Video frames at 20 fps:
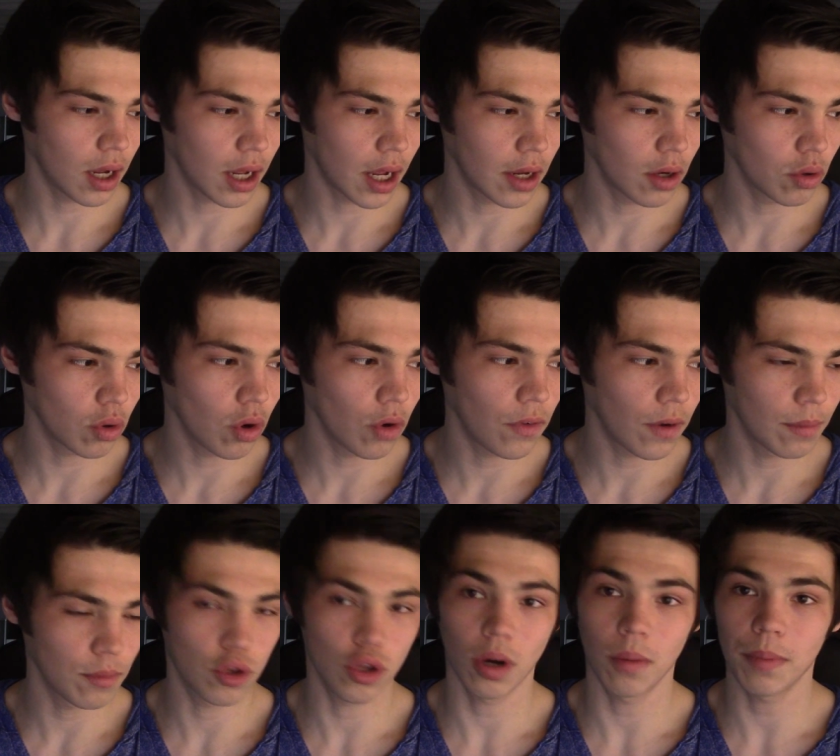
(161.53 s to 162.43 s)
I, I don't know if
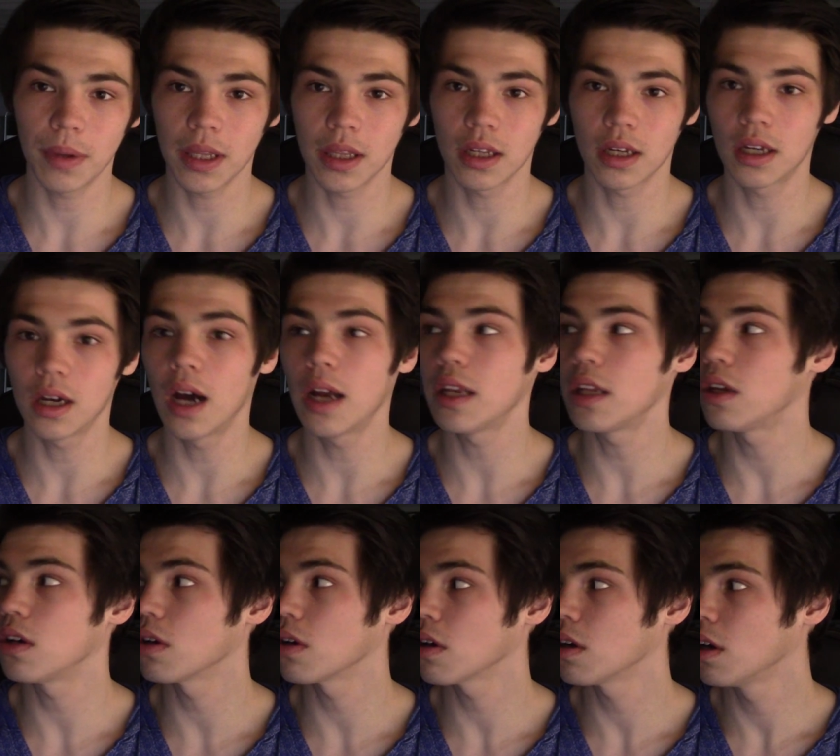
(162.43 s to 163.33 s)
I'm jumping the gun
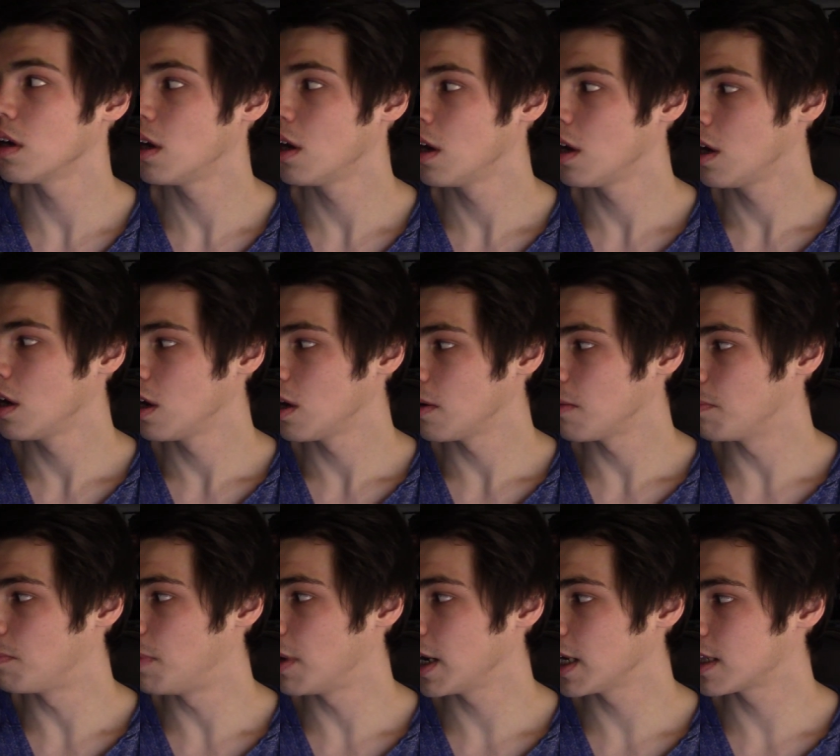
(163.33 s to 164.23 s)
here,
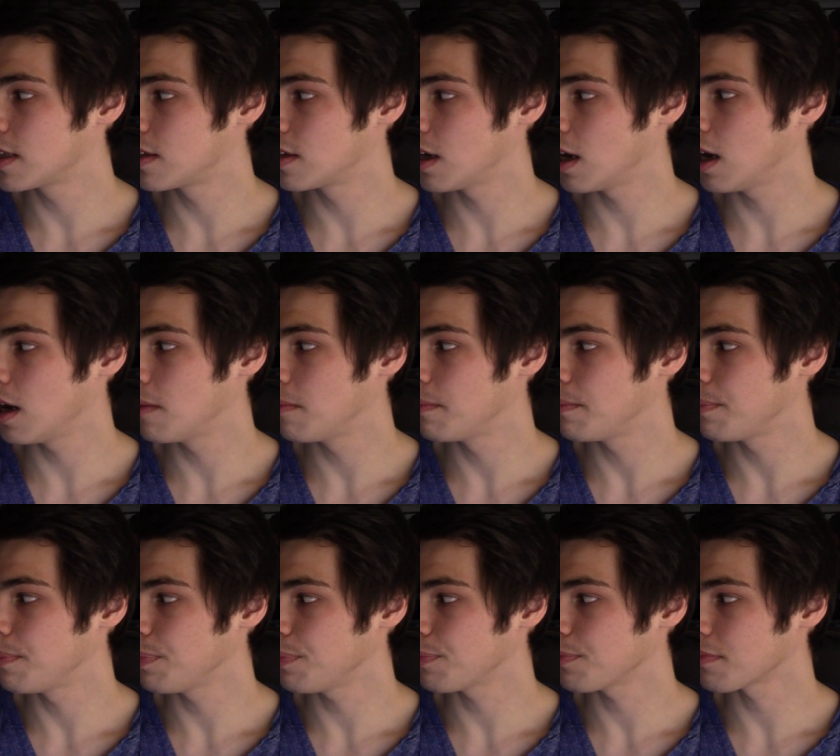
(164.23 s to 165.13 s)
but
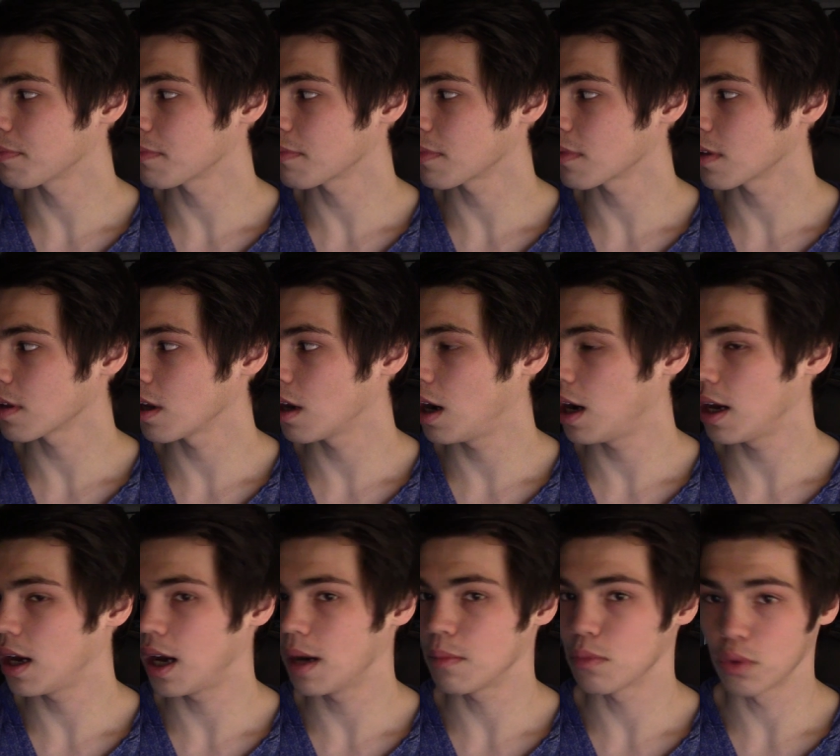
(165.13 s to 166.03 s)
um,
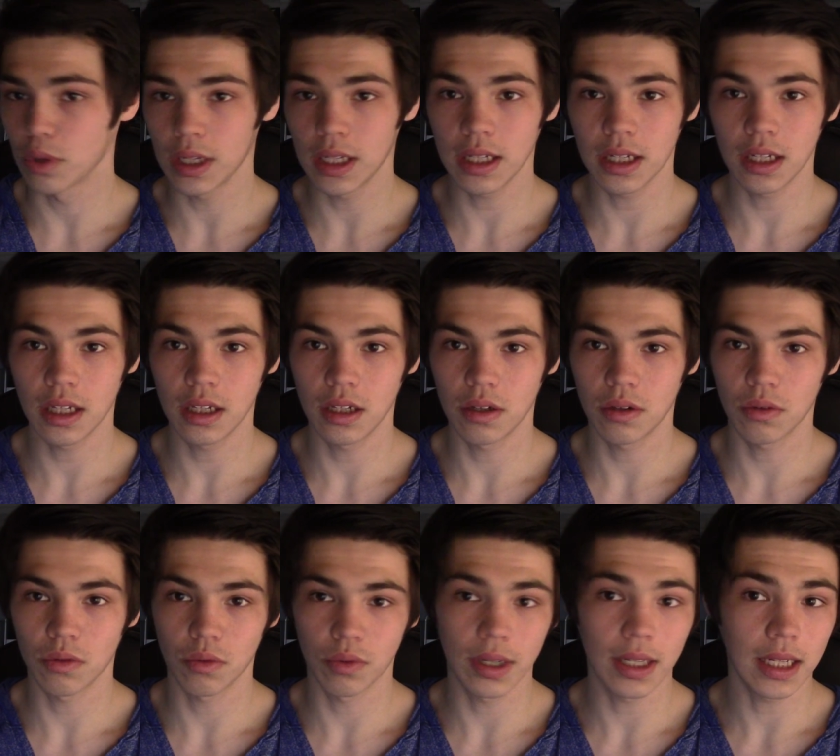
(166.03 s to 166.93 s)
I, am really,
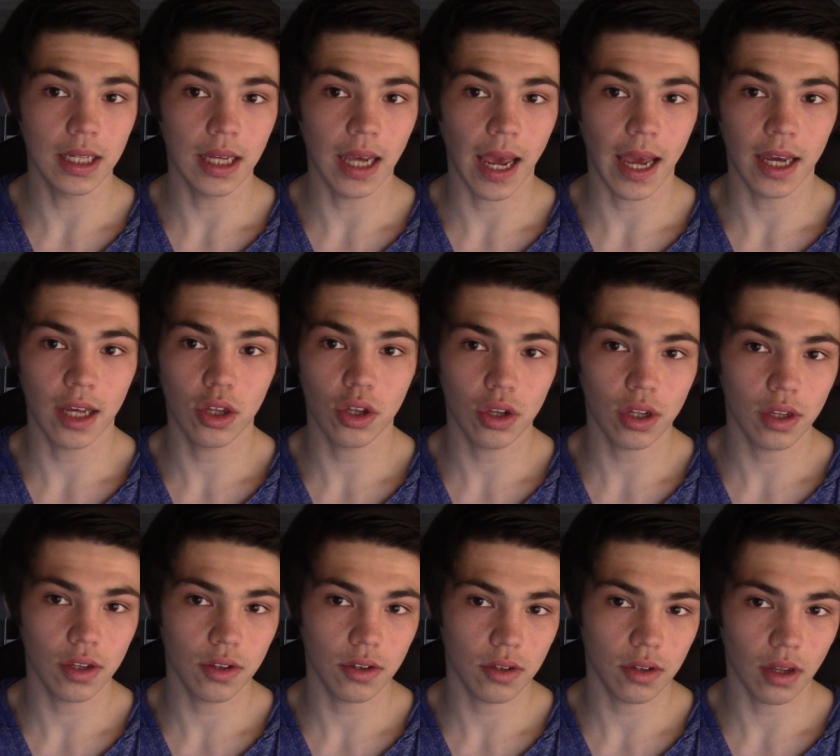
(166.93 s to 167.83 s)
really
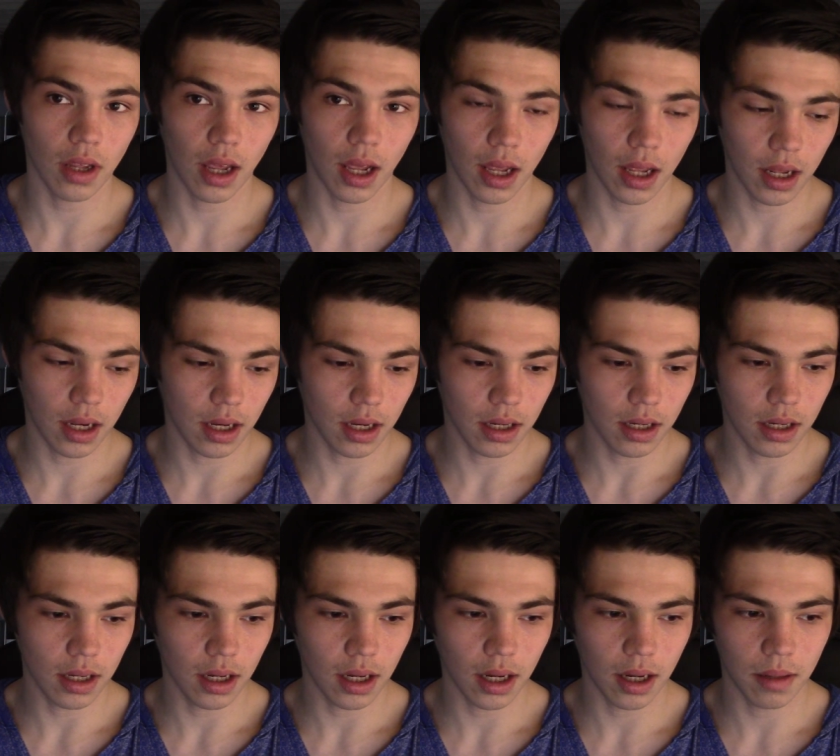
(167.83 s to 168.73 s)
anxious,
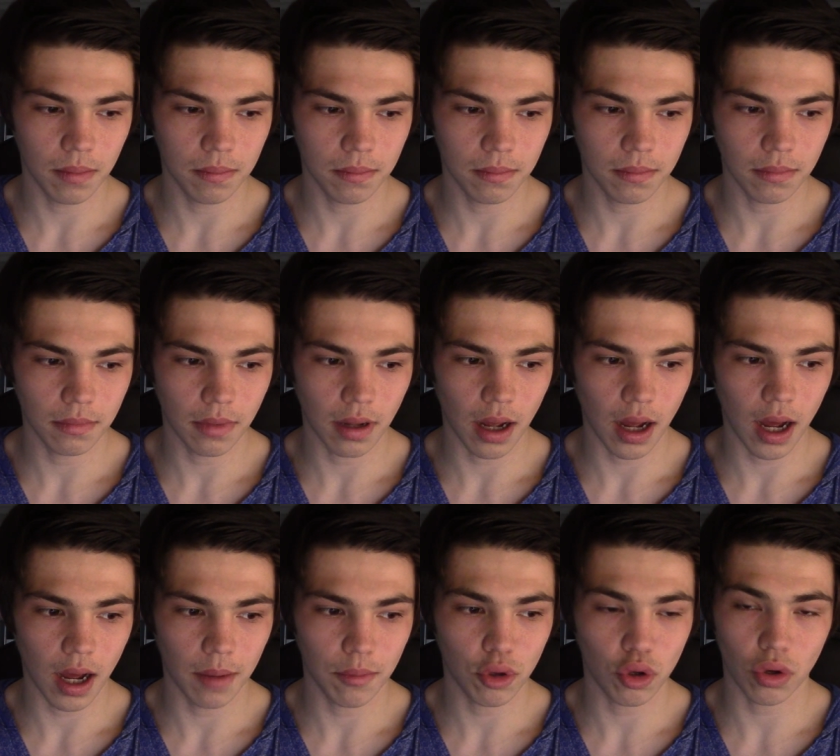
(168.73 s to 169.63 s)
and um,
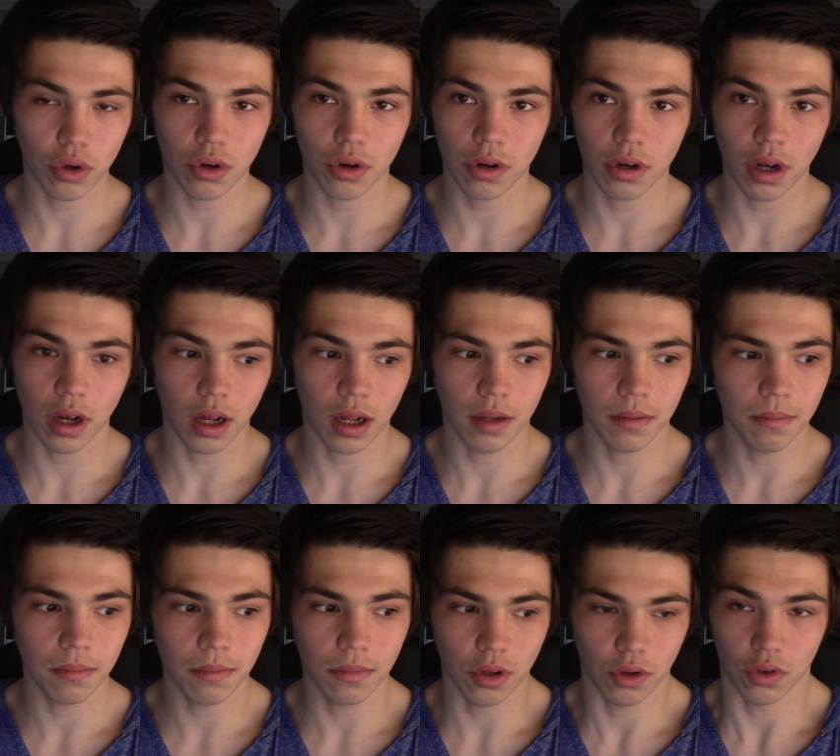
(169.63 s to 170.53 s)
I'm sure
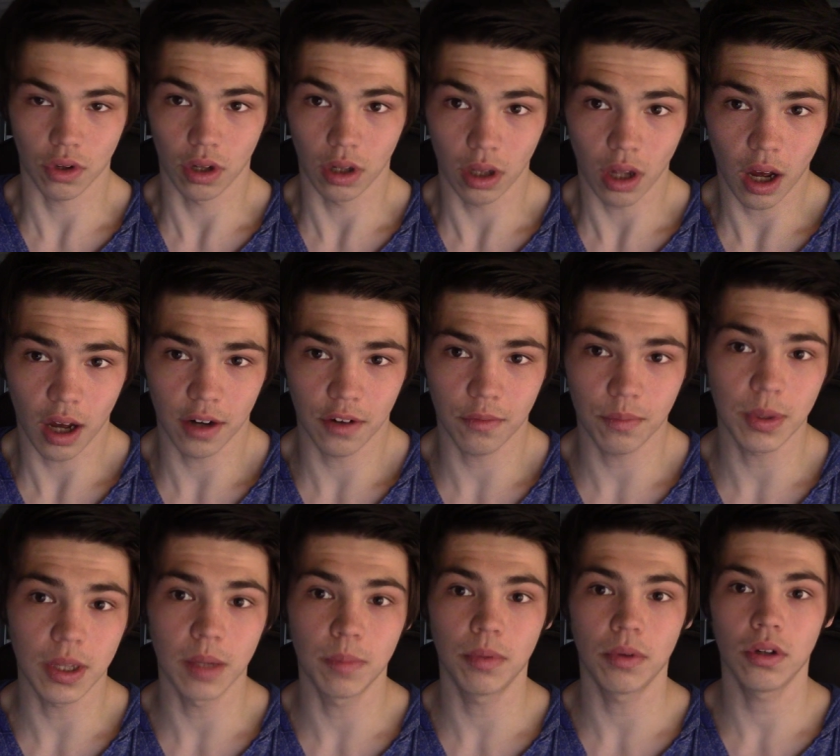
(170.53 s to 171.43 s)
there's a lot of
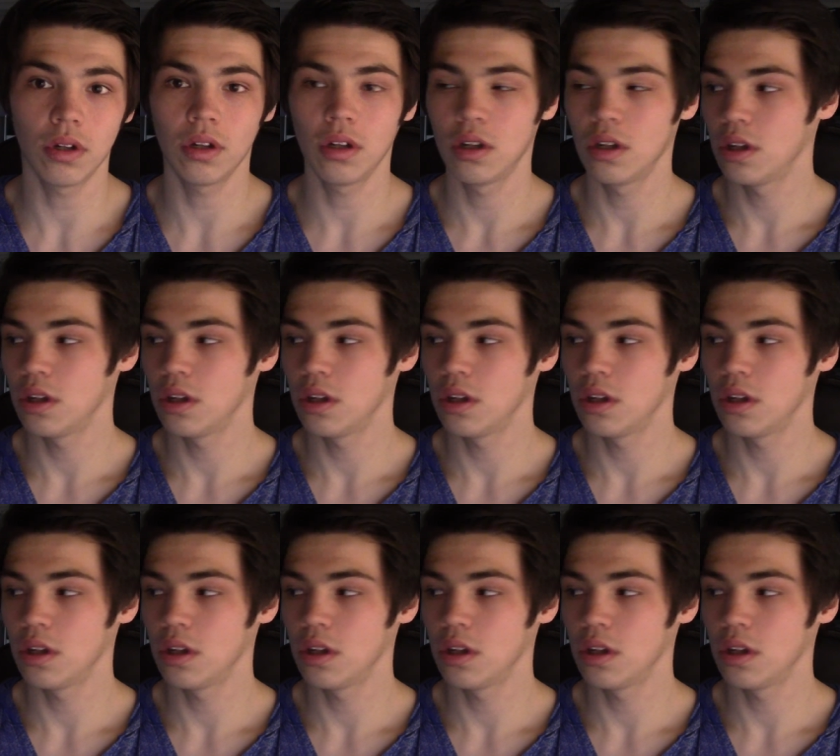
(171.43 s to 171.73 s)
people